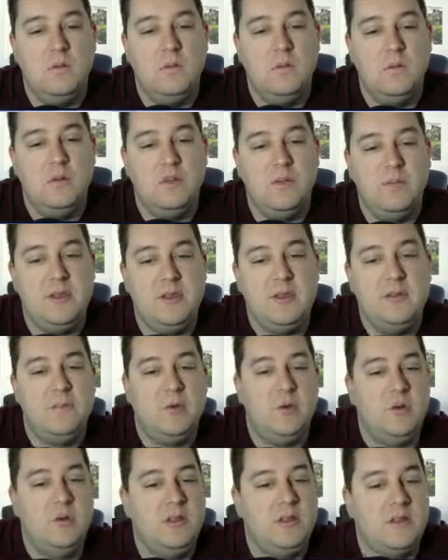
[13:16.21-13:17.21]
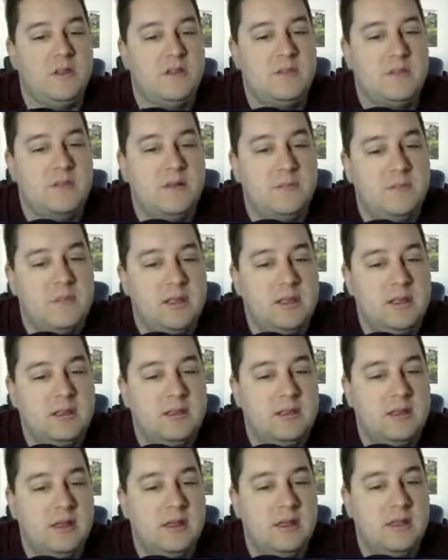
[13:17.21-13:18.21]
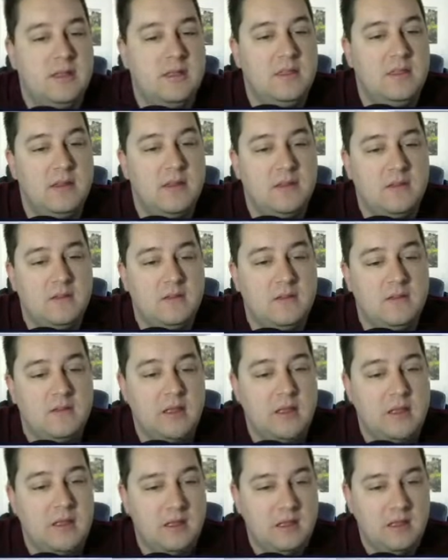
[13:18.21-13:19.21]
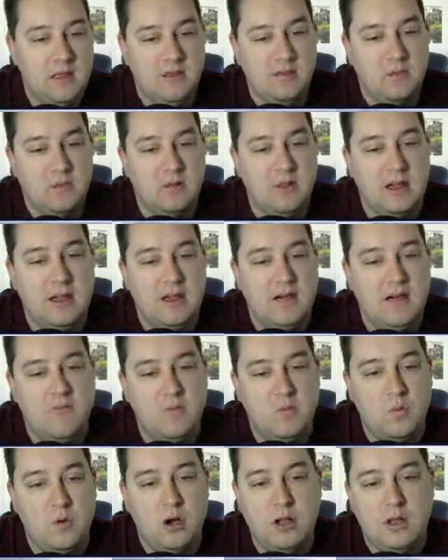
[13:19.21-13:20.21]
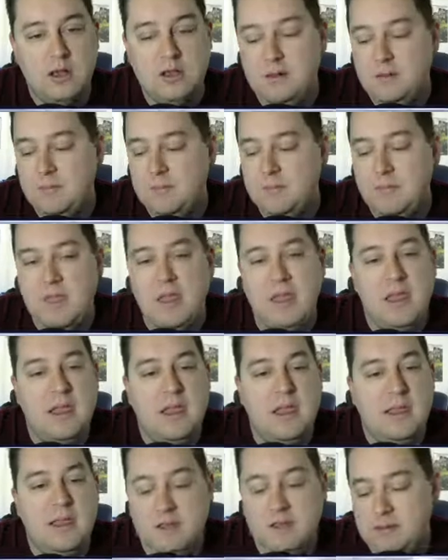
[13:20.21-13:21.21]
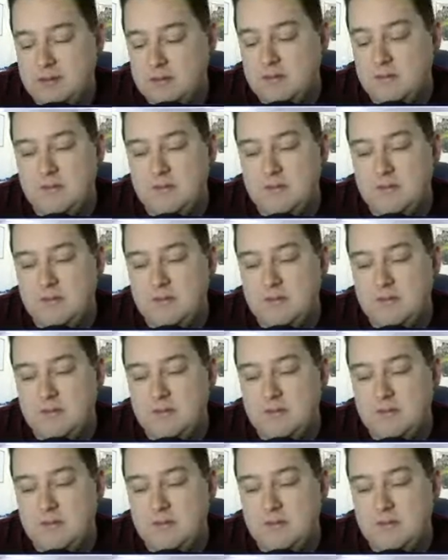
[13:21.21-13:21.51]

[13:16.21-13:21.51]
with people is something like this, is we'll have 1 and